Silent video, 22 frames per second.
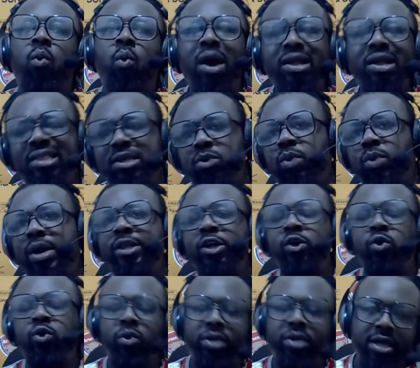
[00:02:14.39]
one thing we
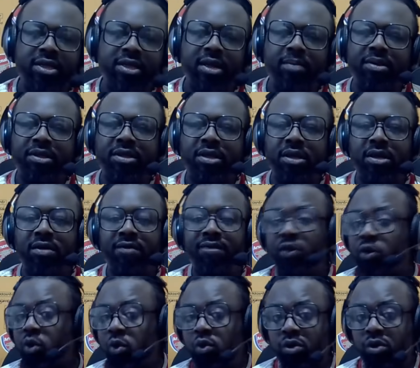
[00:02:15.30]
need to understand is say
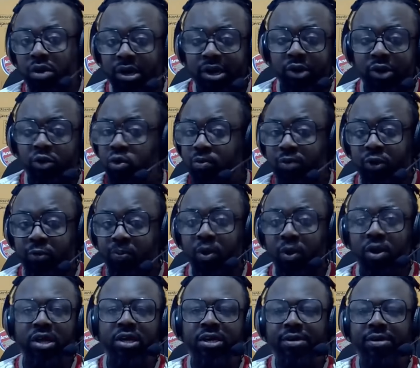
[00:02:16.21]
Victor Gyökeres no be
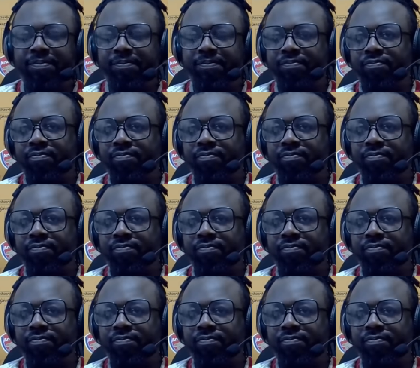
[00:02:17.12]
smallie.